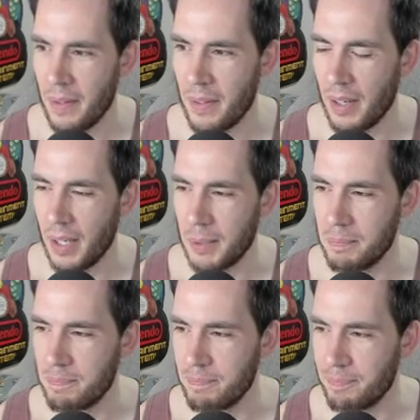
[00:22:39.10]

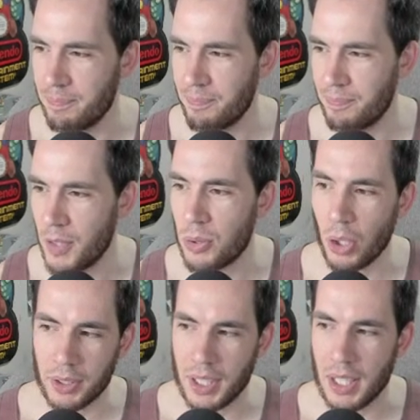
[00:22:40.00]
um you
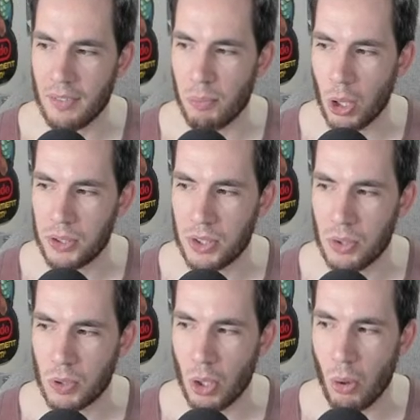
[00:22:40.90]
thought the King of Monsters
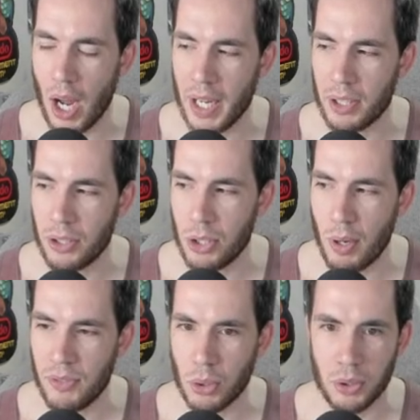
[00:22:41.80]
would go higher. You
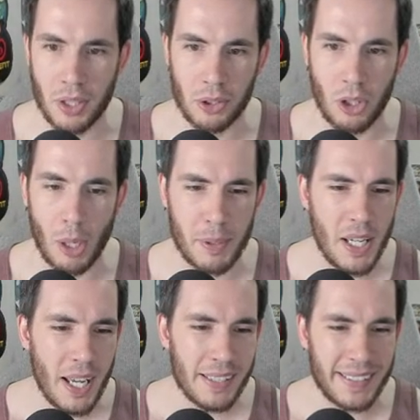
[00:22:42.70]
have the only other copy.
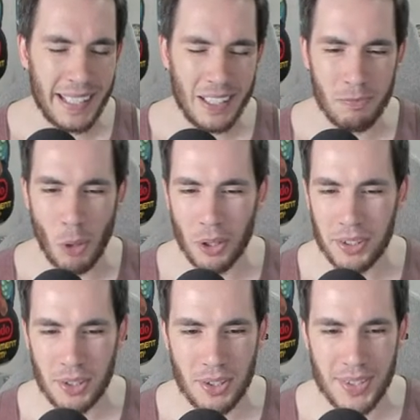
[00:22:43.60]
Is King of
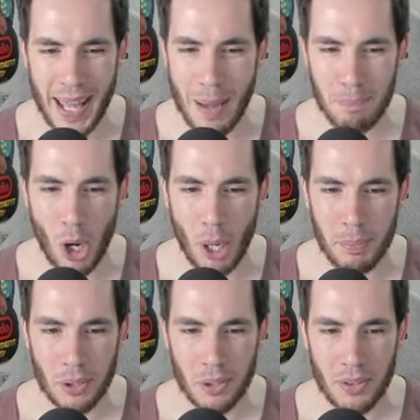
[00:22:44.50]
Monsters that
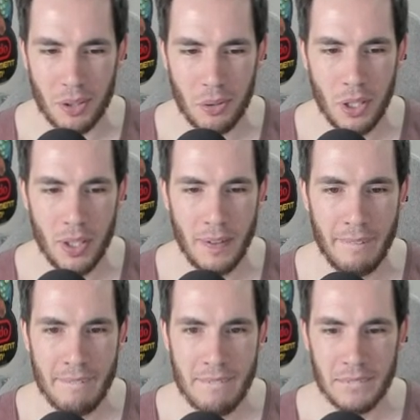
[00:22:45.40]
popular though?
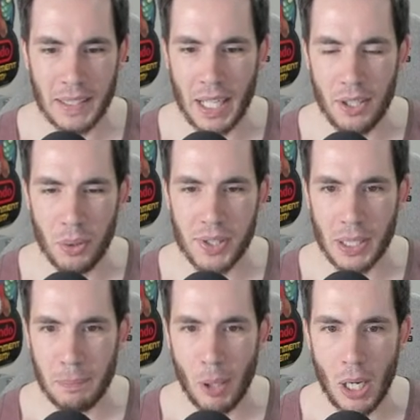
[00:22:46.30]
Like I know it's like
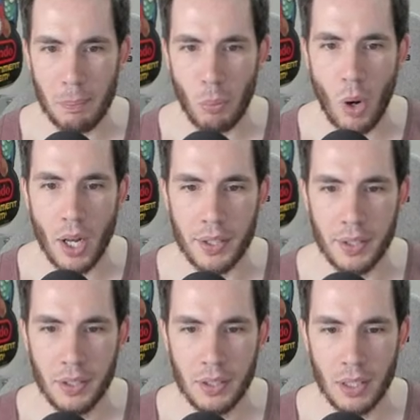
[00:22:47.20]
a pop
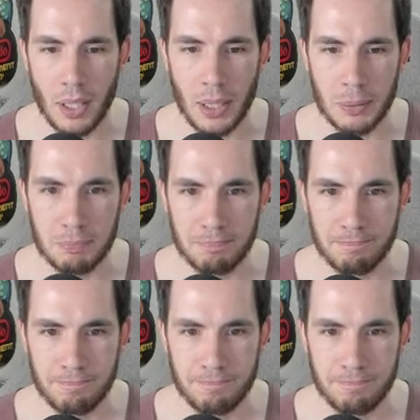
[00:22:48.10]
1. Um